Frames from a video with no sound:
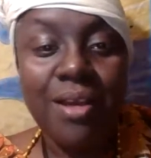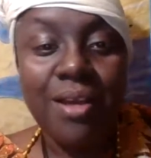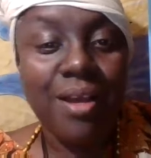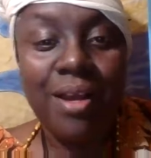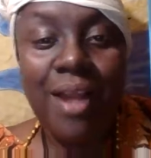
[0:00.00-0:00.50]

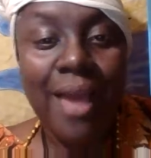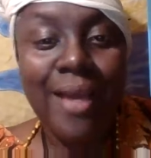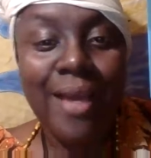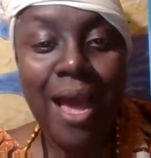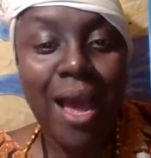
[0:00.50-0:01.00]
Like,
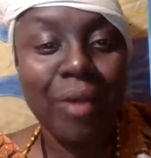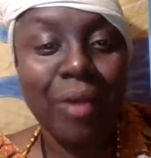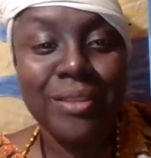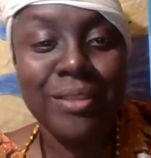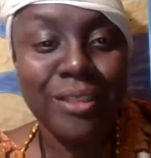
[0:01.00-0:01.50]
how
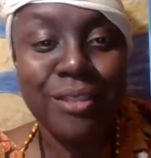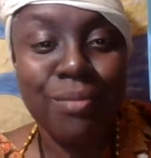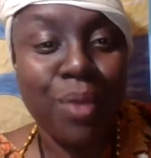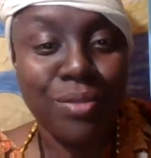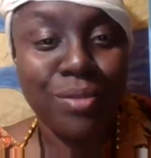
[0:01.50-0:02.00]
is this
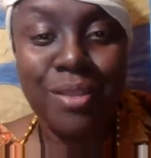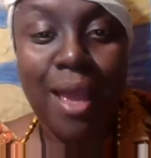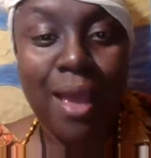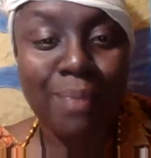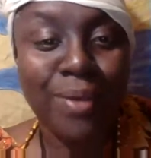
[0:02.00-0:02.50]
supposed to
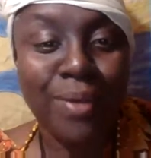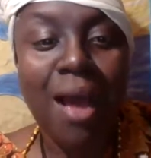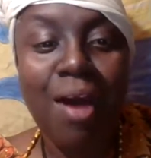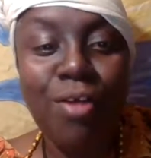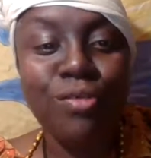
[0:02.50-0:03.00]
happen? How
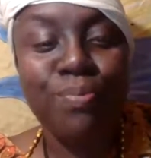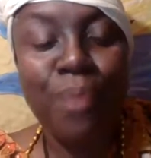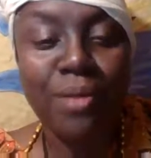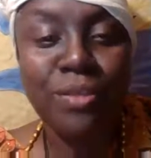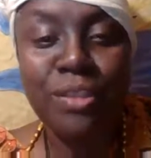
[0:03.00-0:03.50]
you
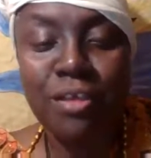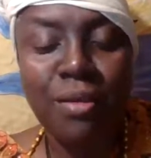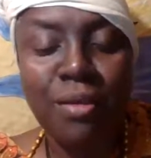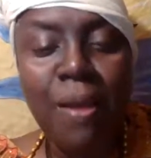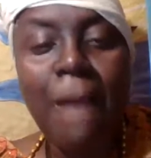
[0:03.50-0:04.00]
supposed
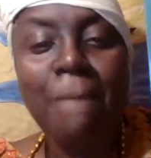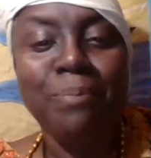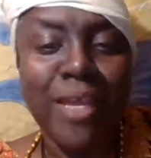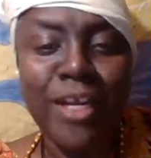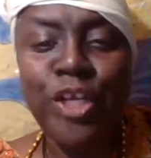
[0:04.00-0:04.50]
to
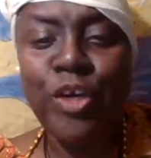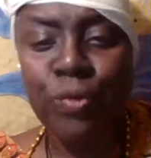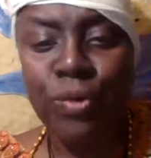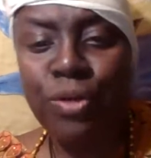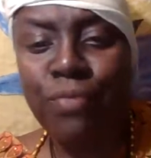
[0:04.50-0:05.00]
get in the
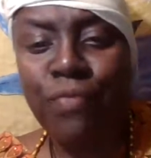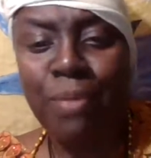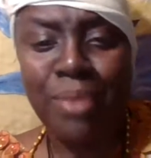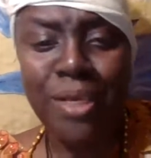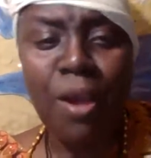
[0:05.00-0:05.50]
groove and
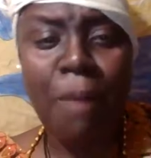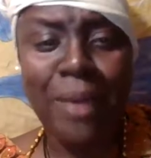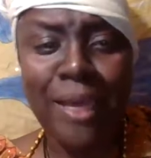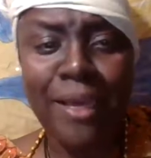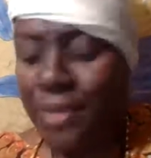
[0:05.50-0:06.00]
be your
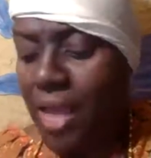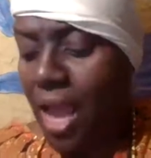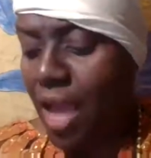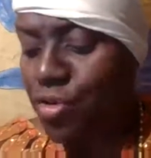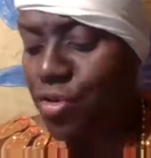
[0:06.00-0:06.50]
beat,
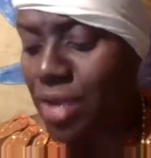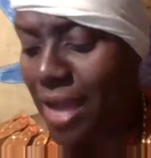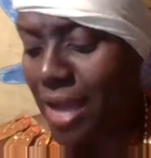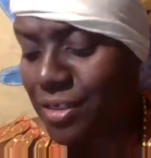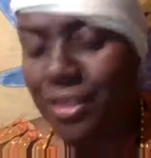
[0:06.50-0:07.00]
and you
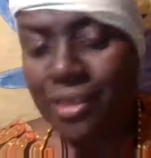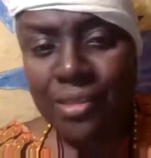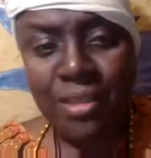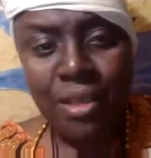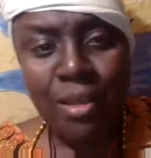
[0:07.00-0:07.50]
got
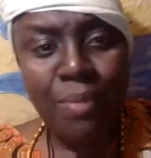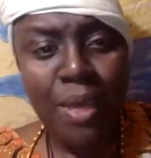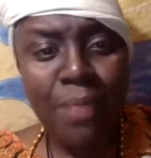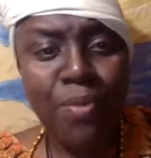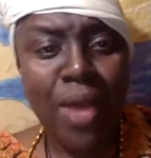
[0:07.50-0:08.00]
these
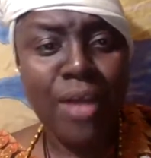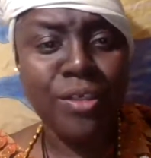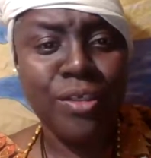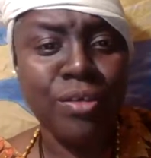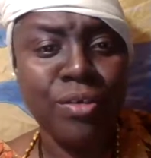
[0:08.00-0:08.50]
people
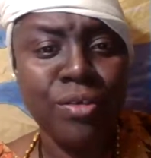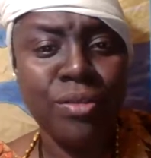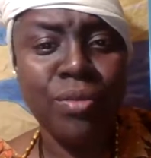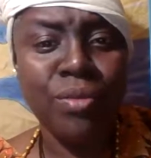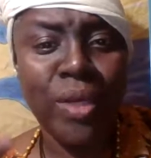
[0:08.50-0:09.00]
around here
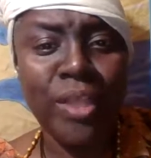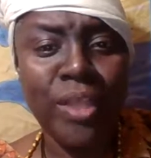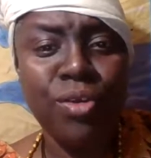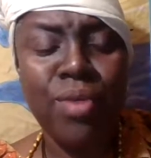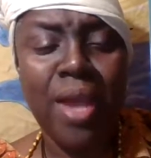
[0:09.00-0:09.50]
with
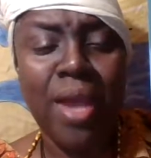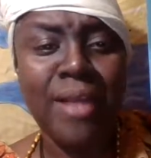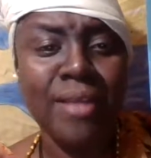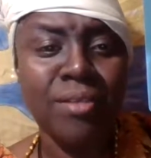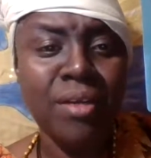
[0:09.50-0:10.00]
you, and they